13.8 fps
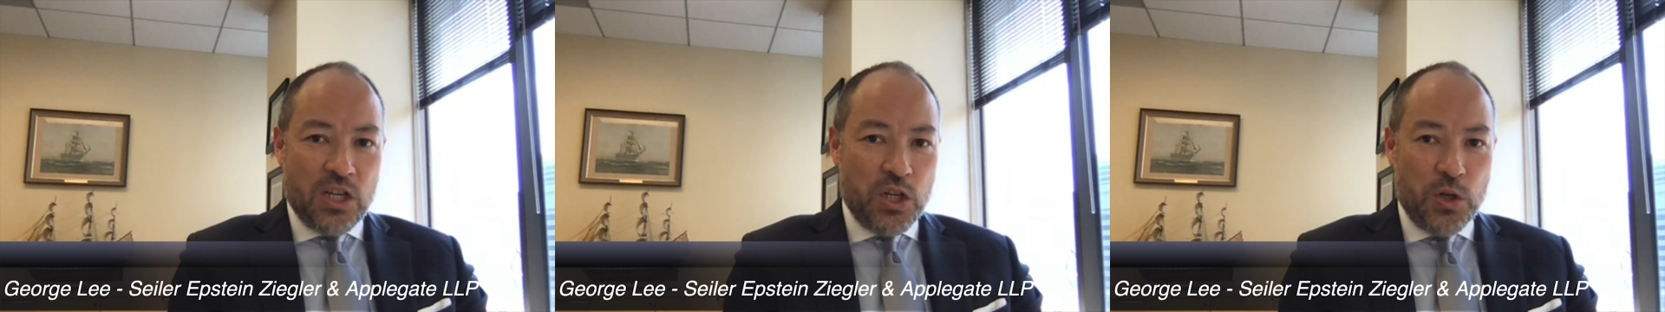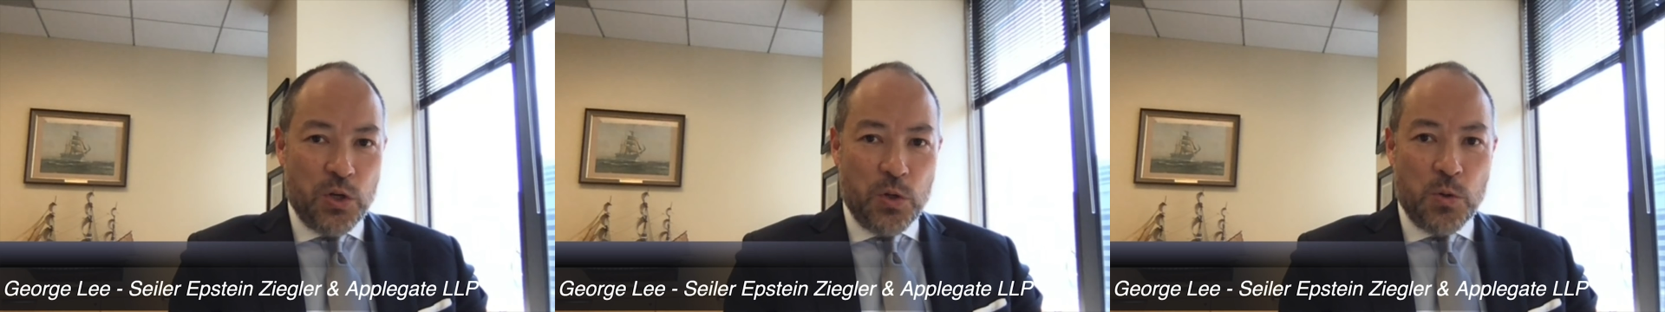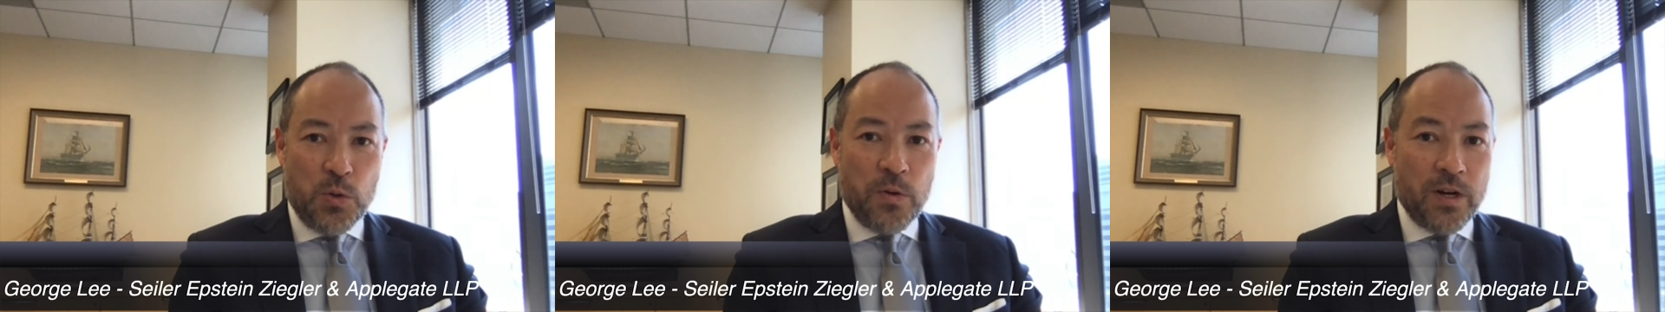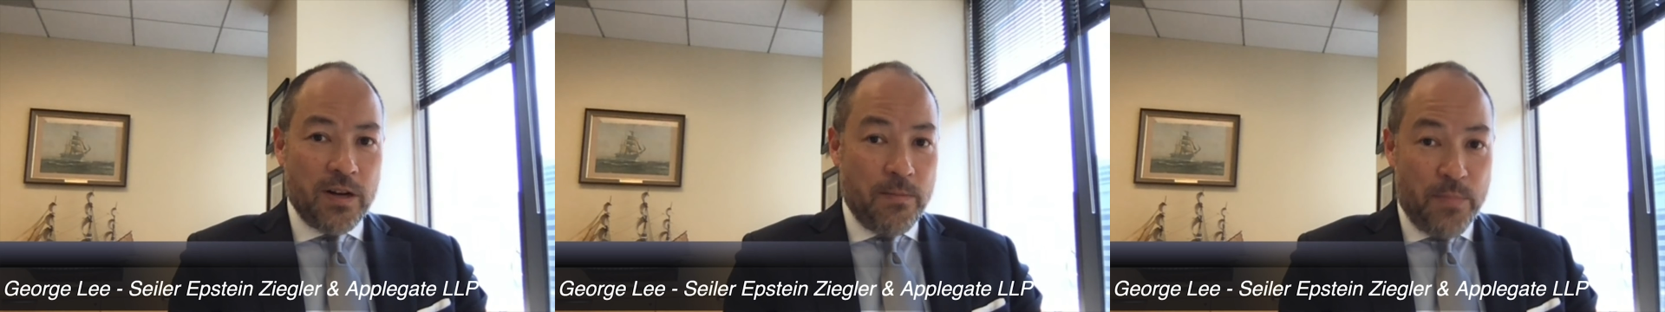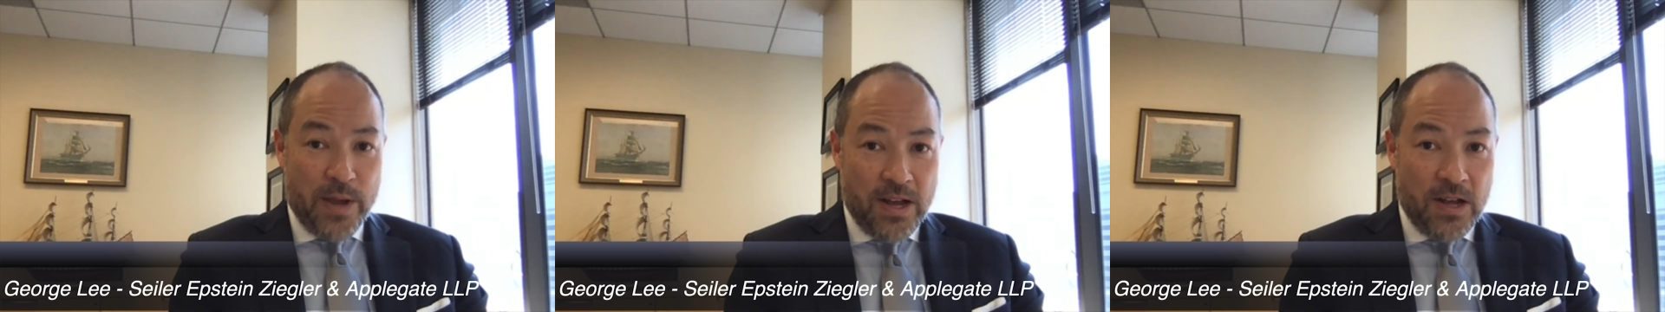to
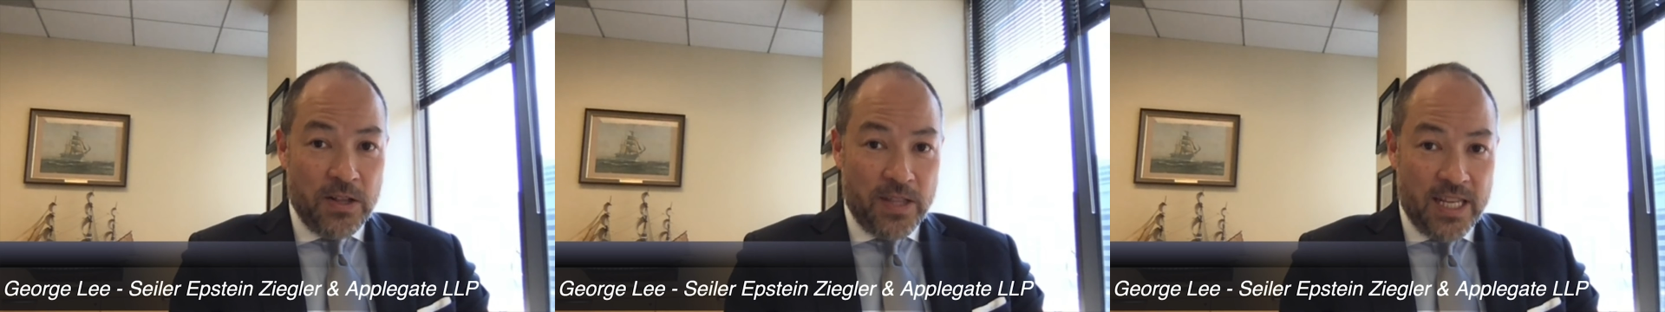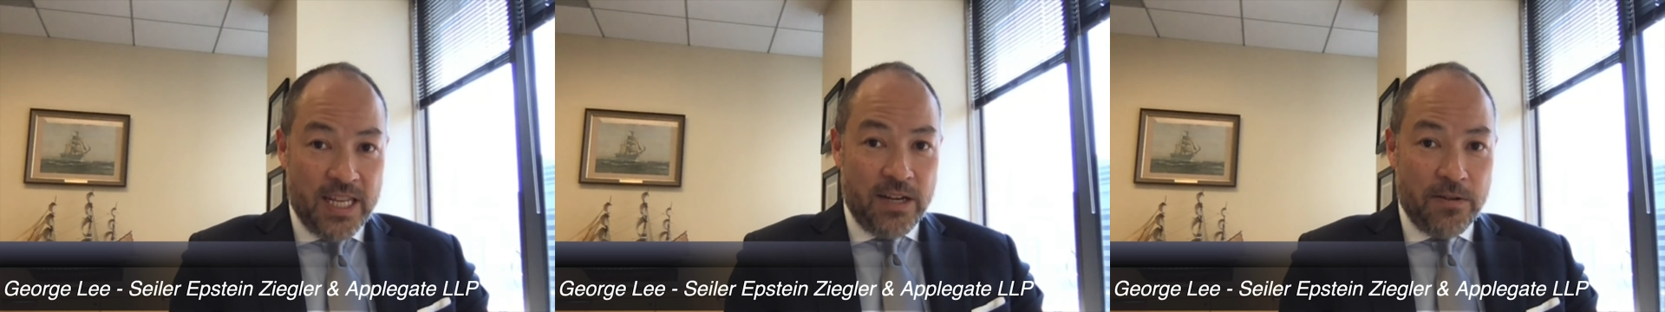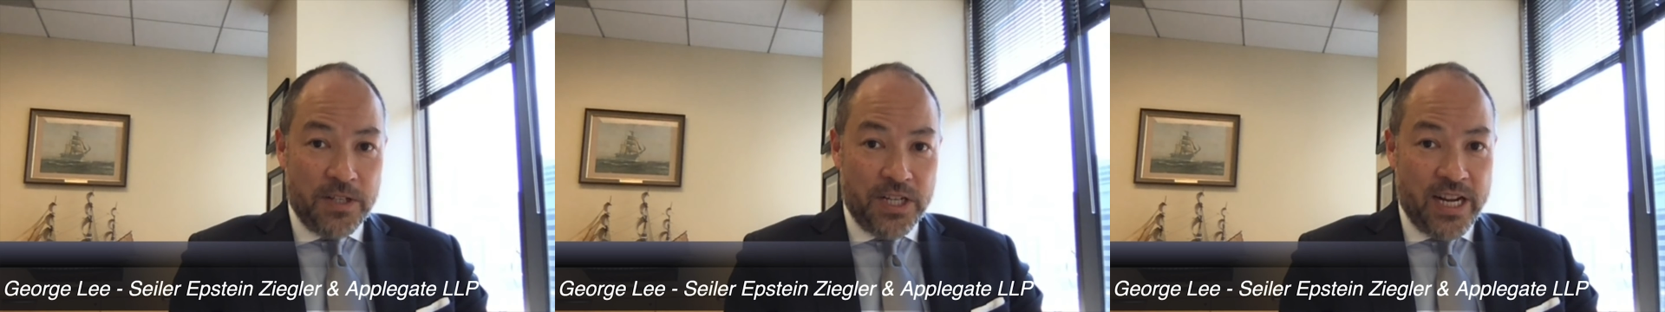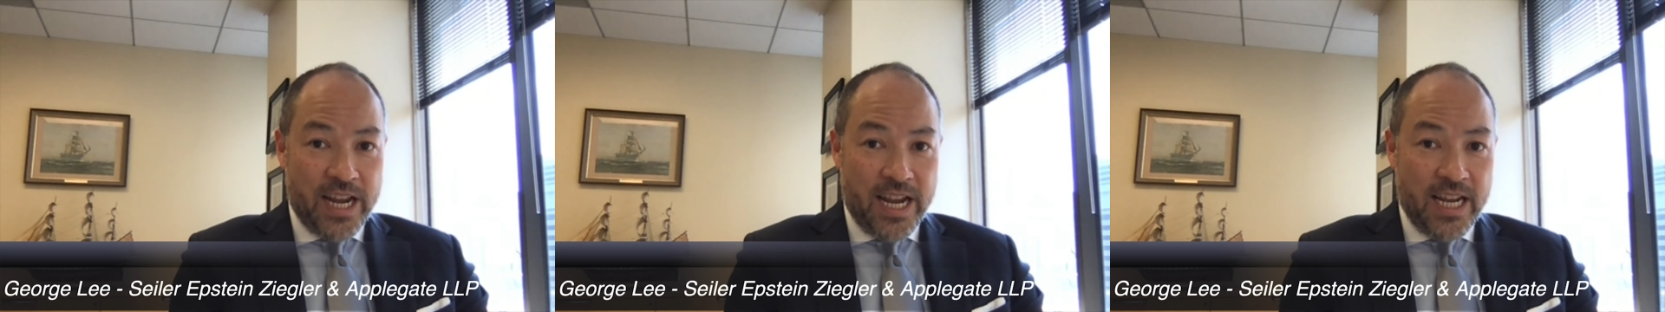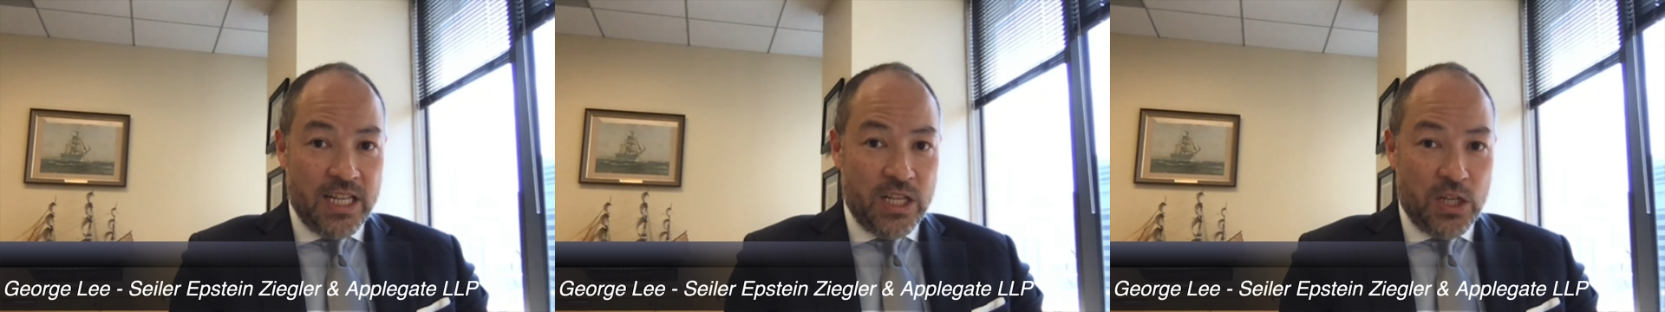compel the
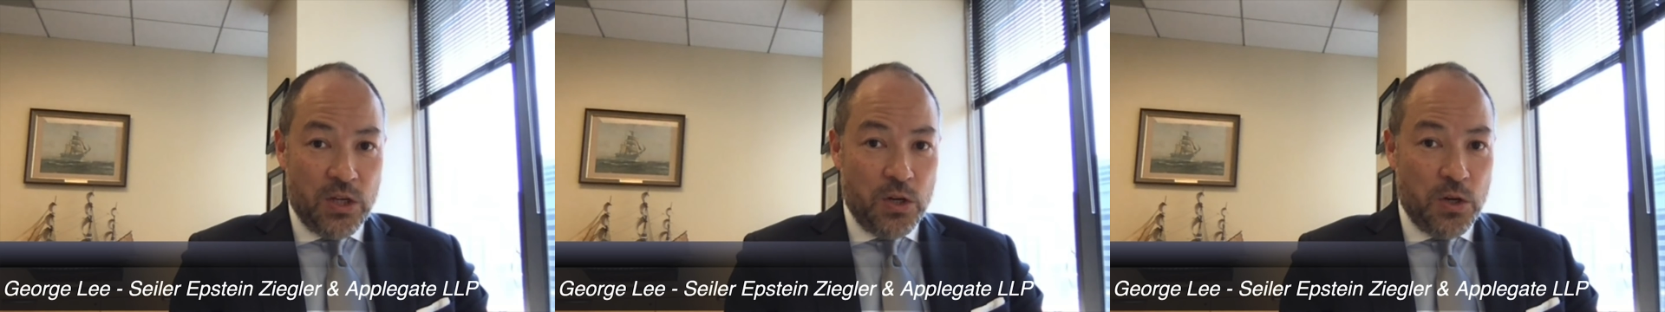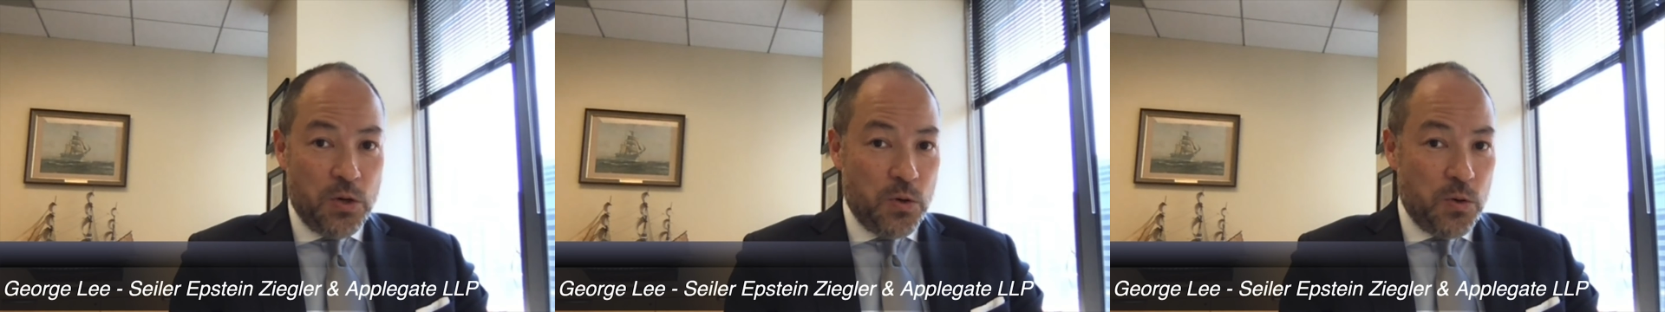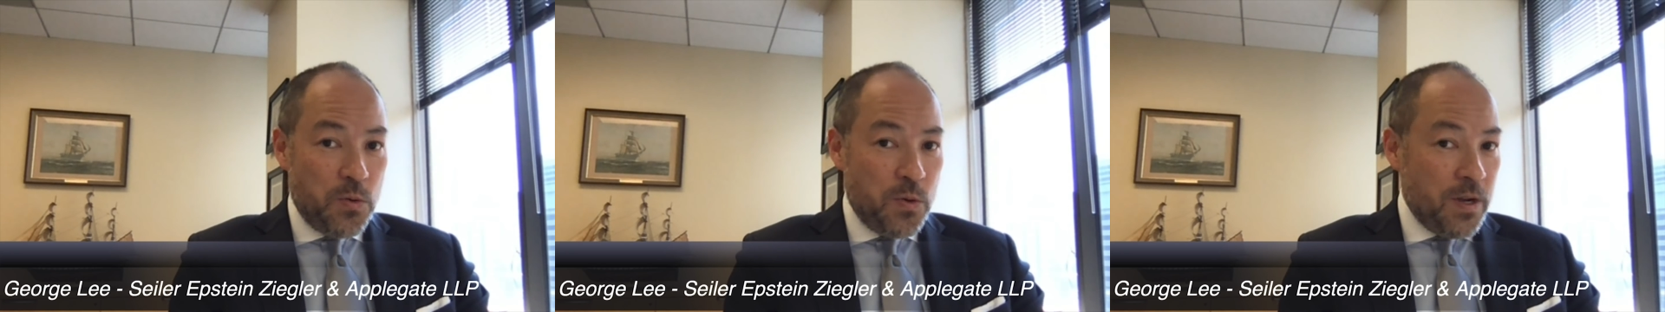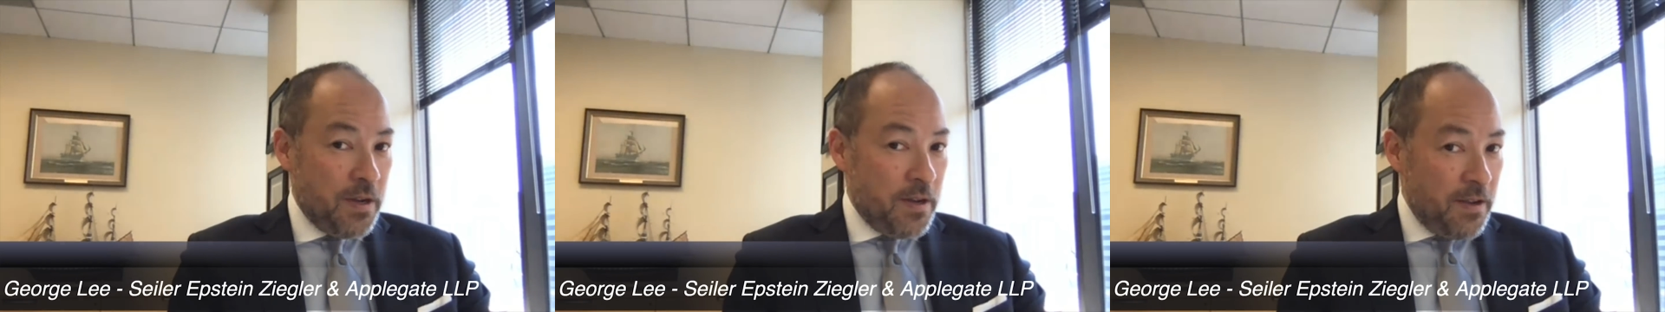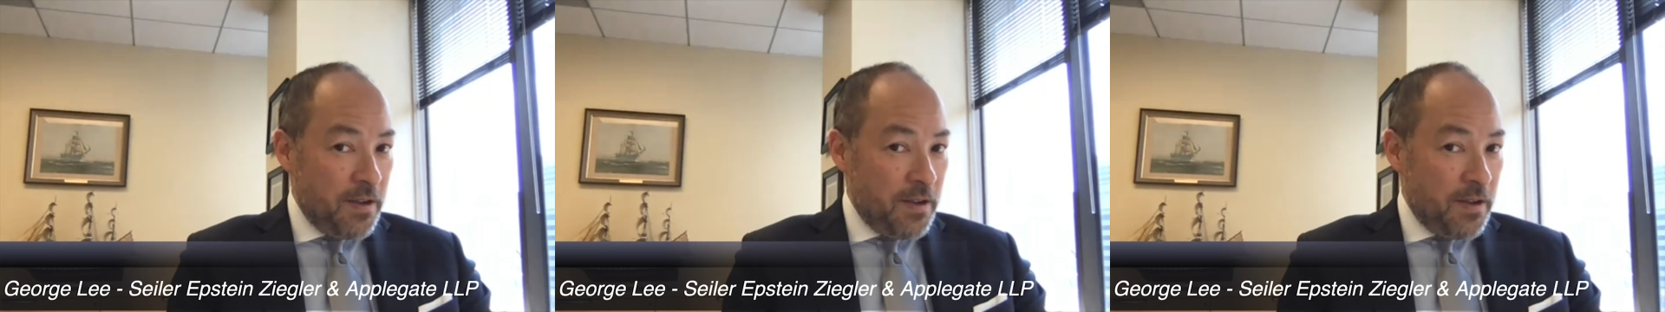DOJ to